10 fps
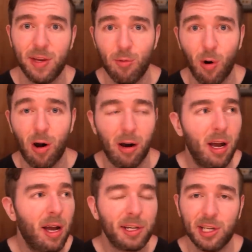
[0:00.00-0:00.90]
If you
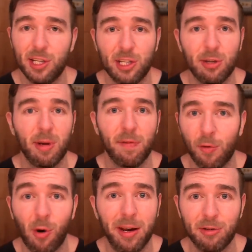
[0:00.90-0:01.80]
are consuming
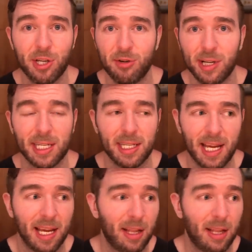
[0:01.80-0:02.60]
4 energy drinks a day,